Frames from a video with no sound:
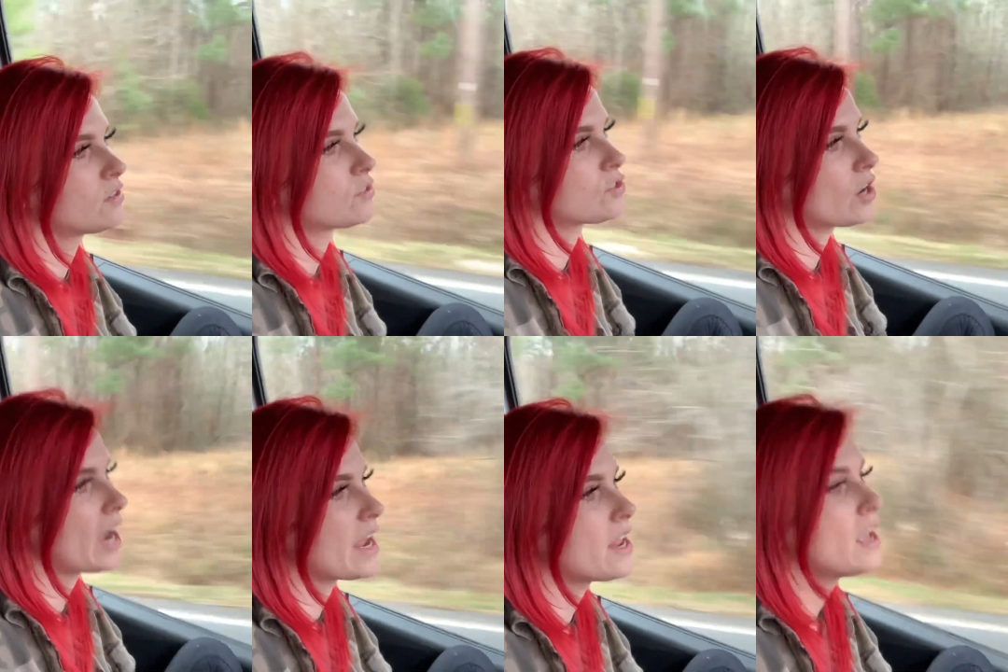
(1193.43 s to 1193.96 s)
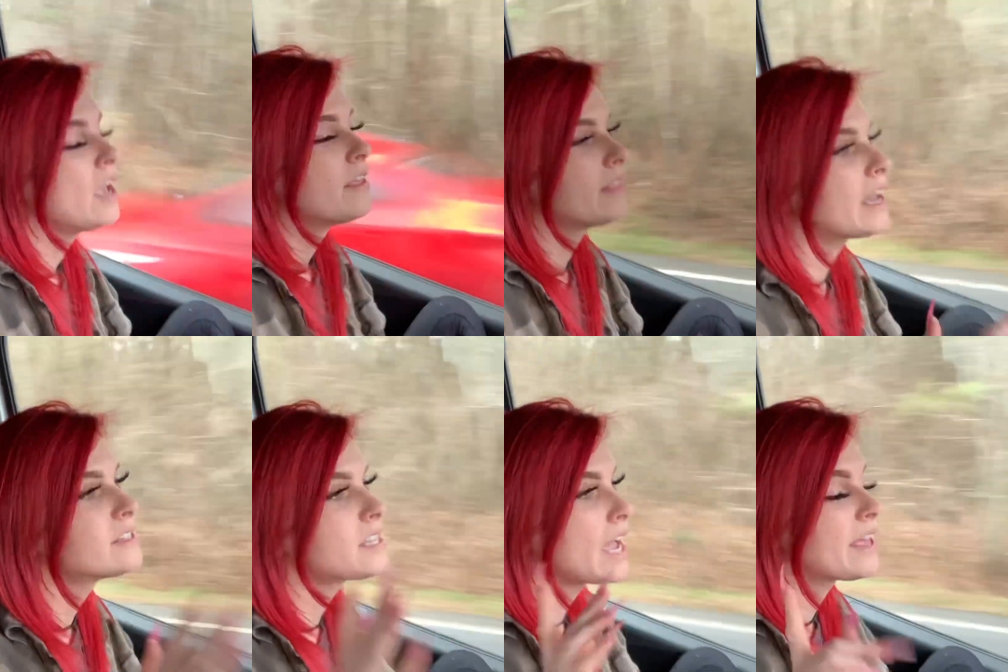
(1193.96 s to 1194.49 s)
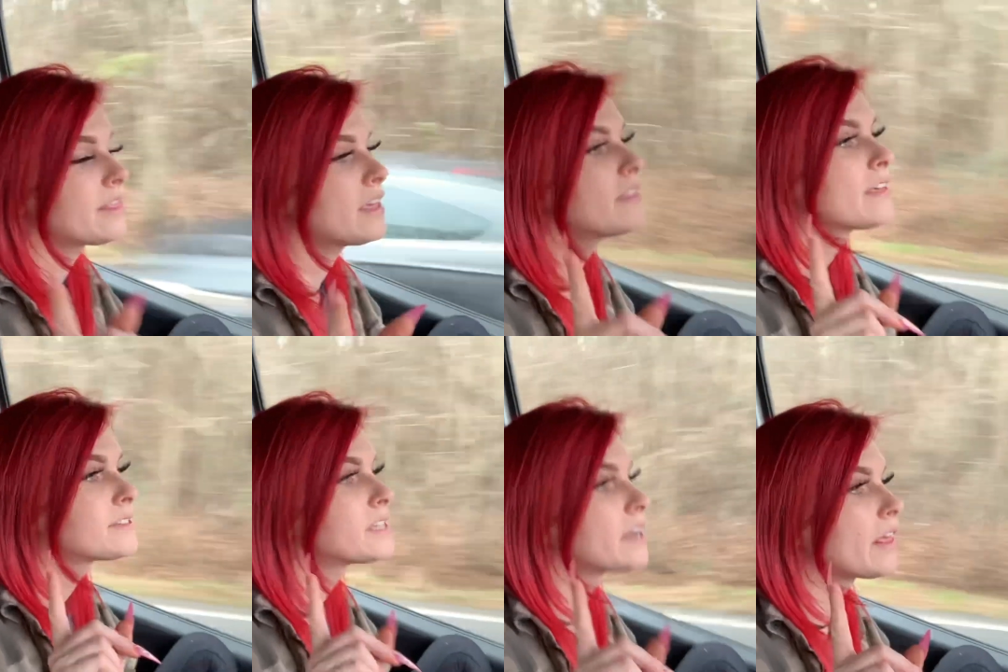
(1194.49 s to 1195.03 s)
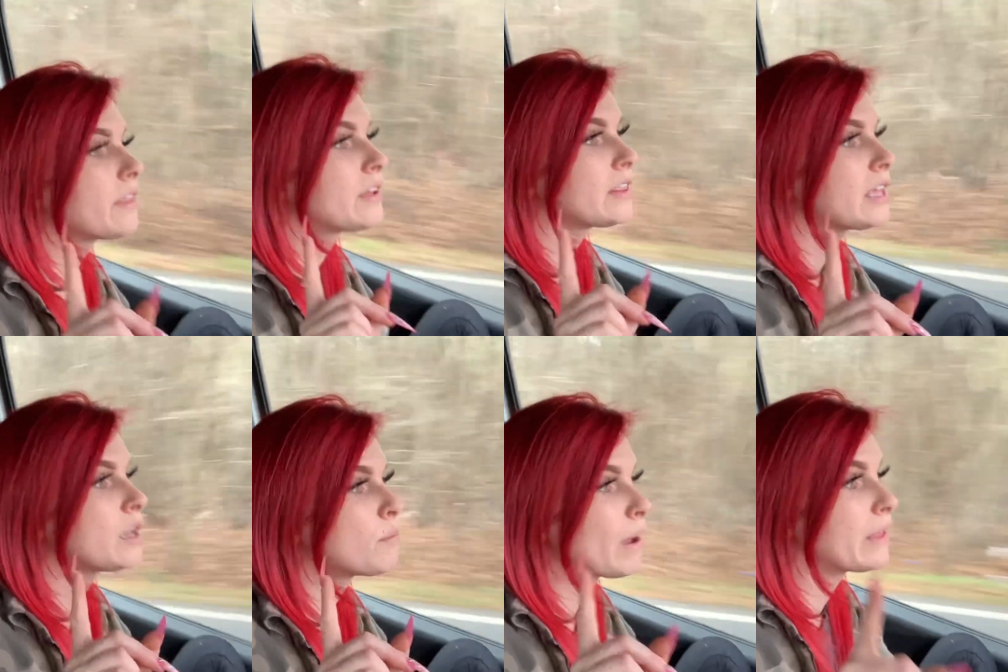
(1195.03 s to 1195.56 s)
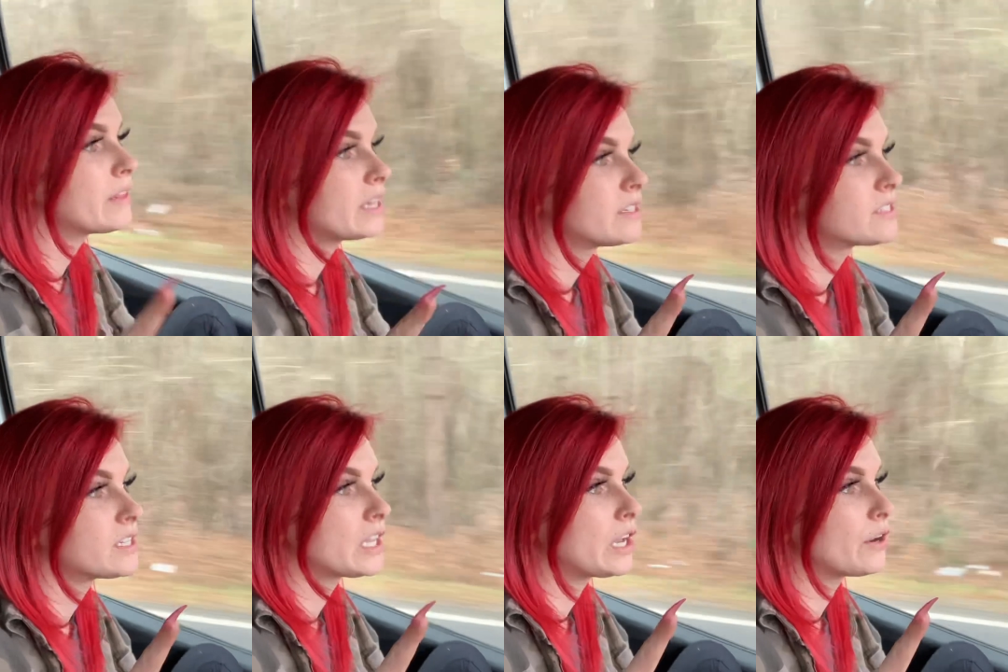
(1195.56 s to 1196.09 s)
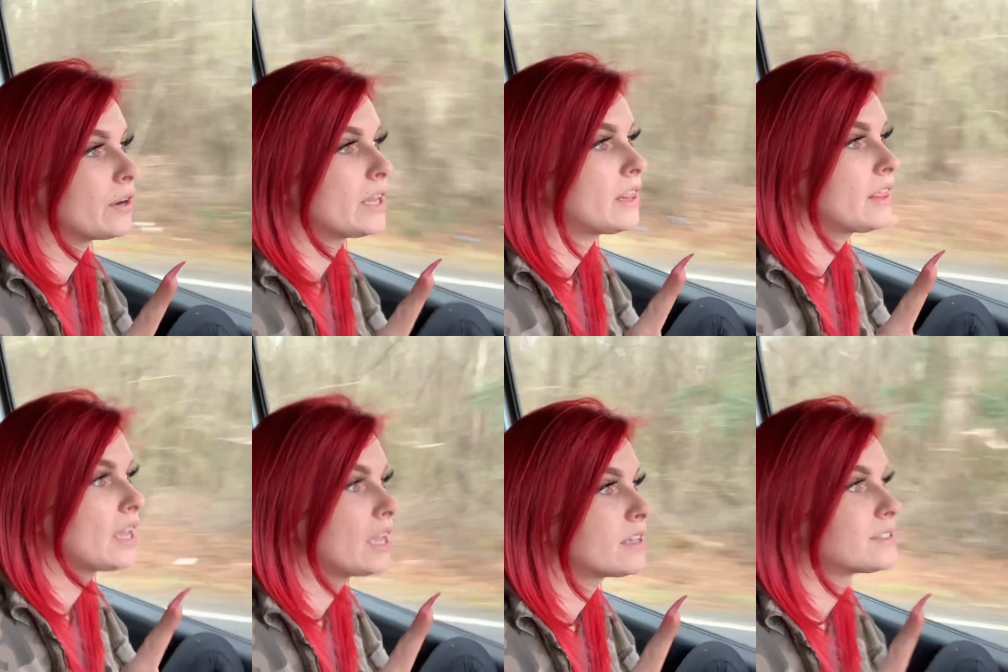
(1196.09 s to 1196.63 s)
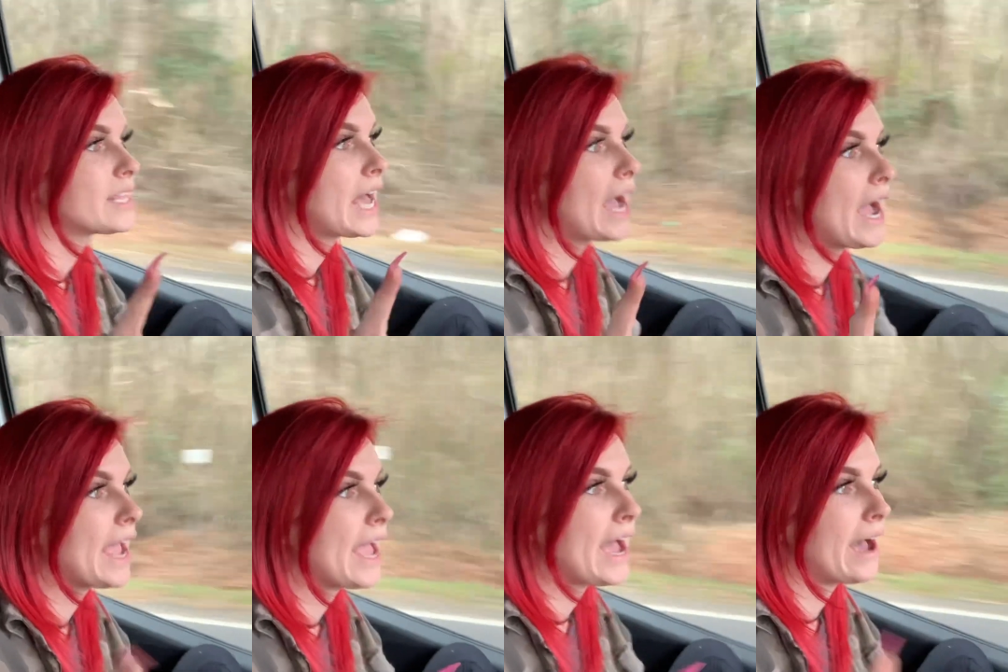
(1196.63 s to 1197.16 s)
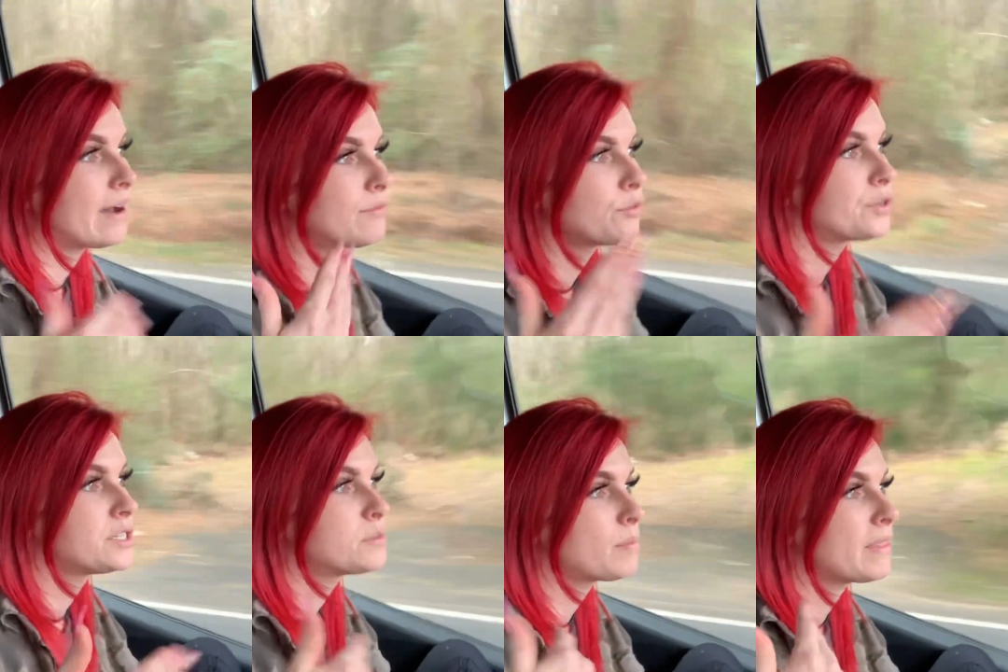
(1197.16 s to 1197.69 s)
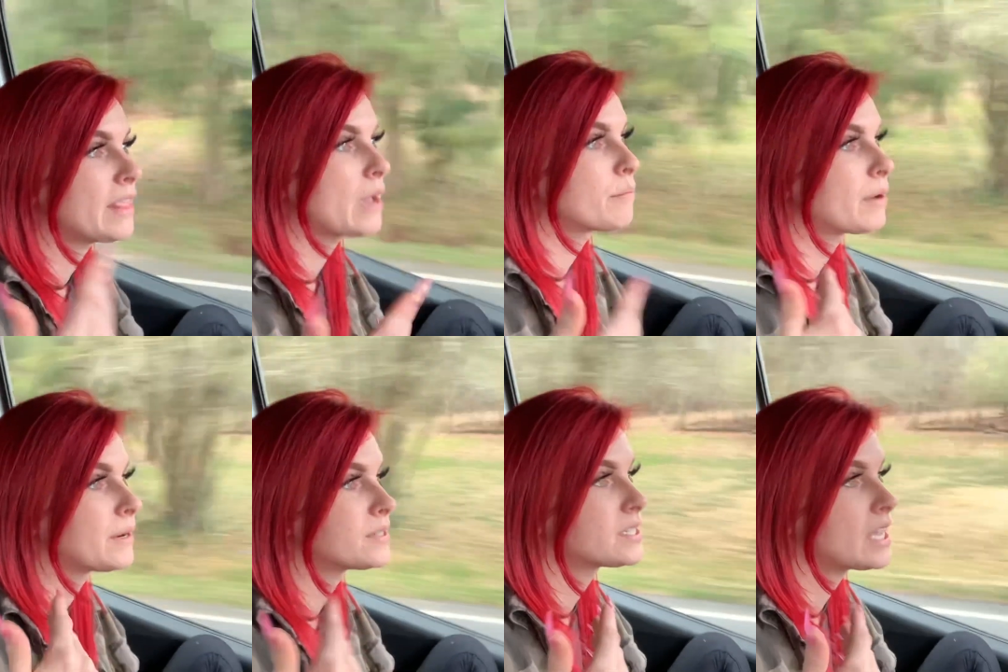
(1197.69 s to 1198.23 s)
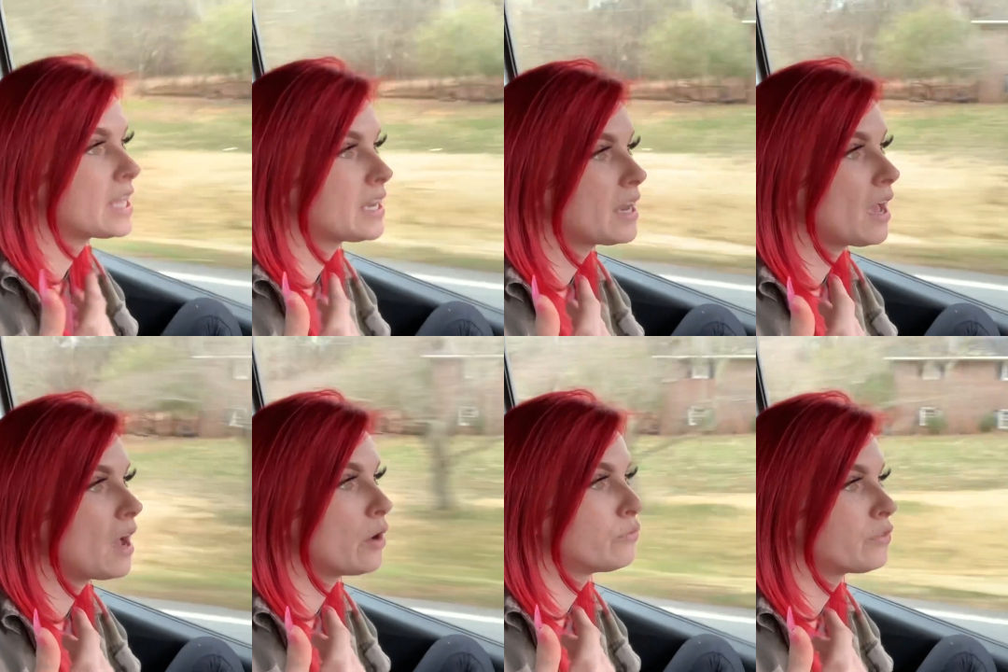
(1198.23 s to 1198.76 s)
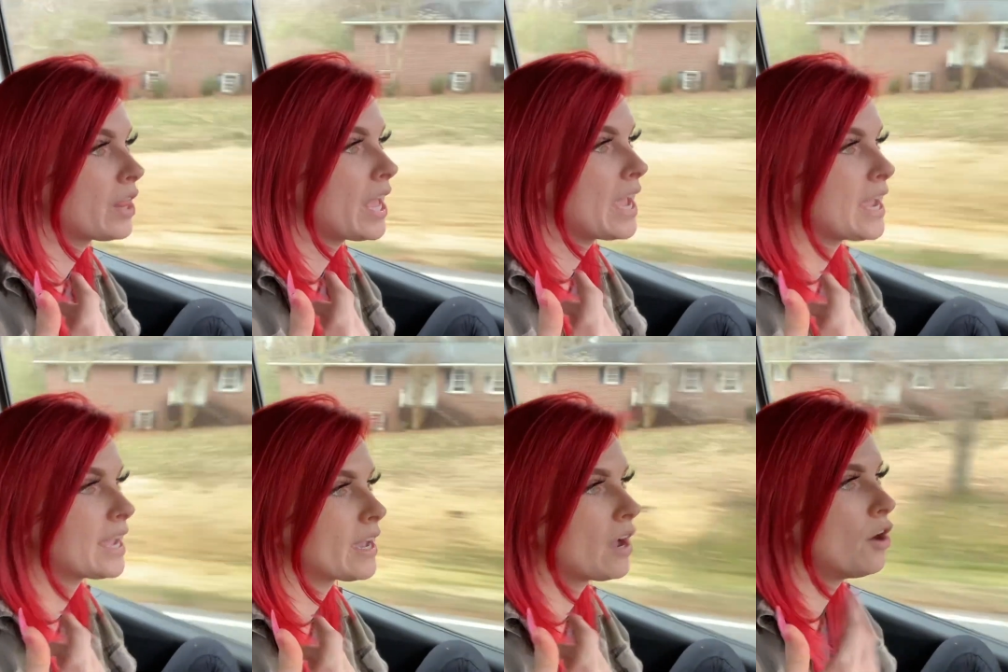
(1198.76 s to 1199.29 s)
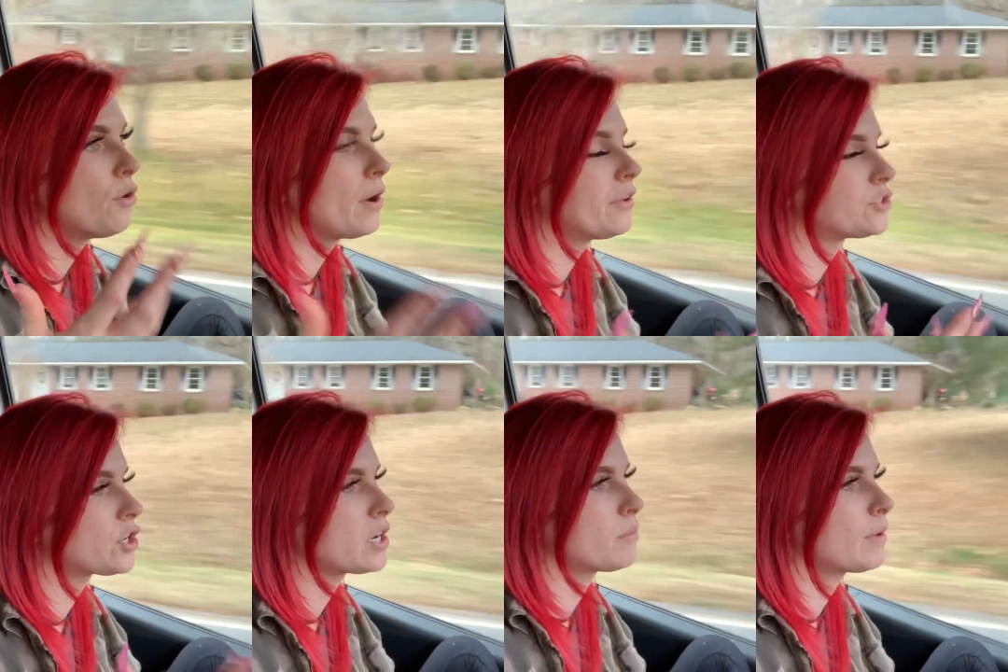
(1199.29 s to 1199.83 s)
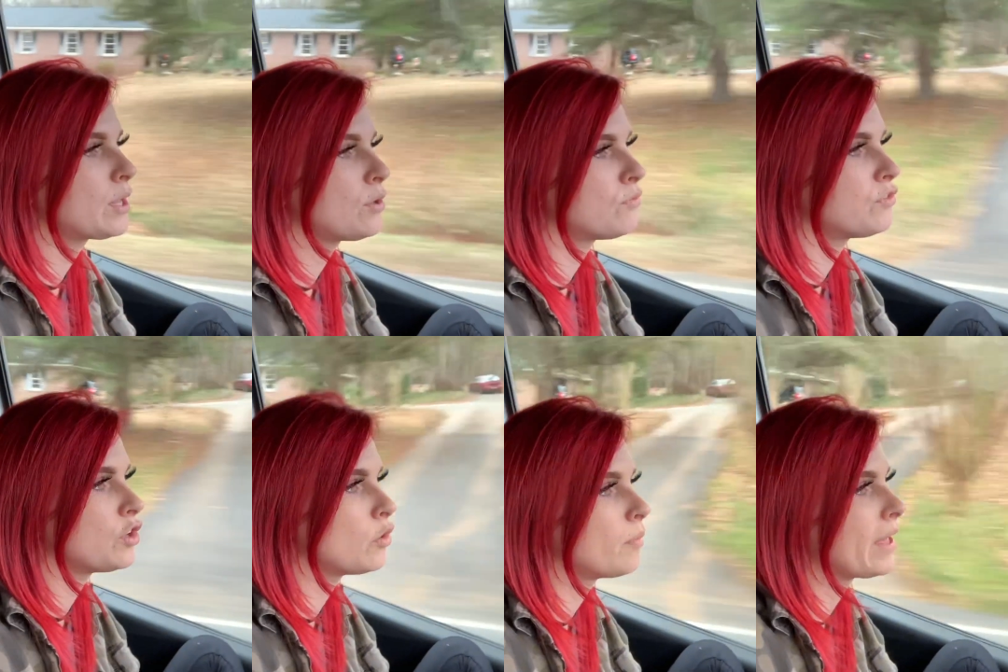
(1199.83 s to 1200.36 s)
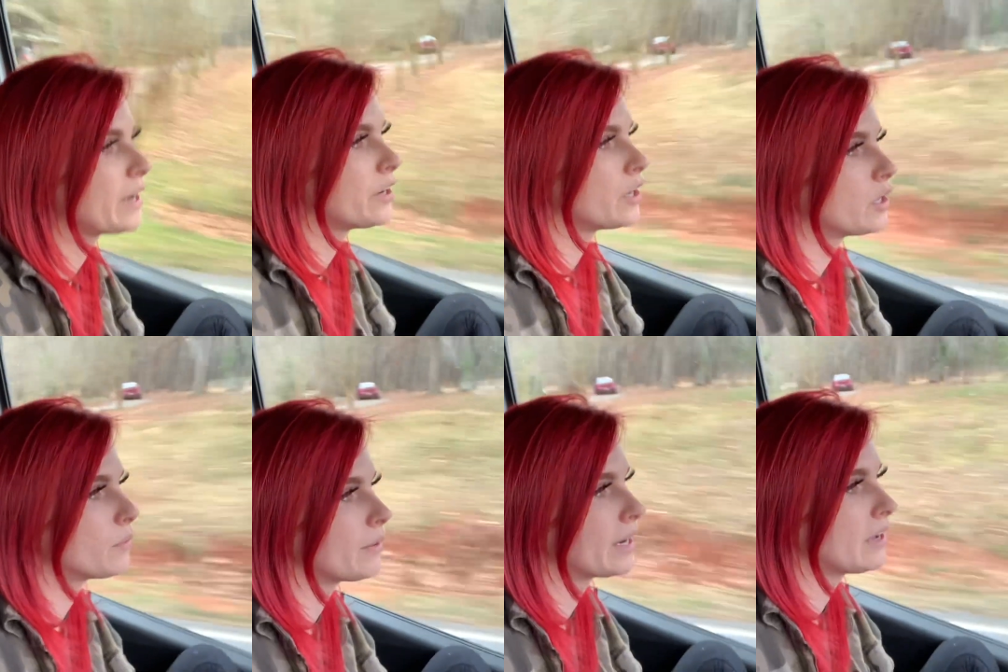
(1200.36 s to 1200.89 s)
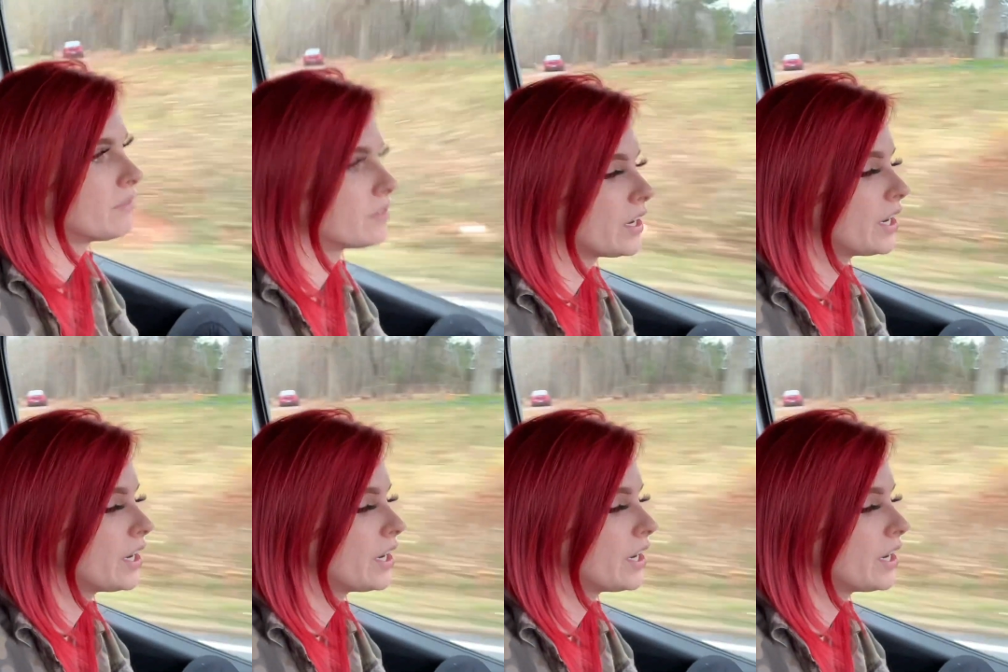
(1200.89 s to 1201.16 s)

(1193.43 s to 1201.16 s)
try that's I think that's another thing about the insecurity thing is that I have always been that person of like, oh I'll try to make you feel better or whatever.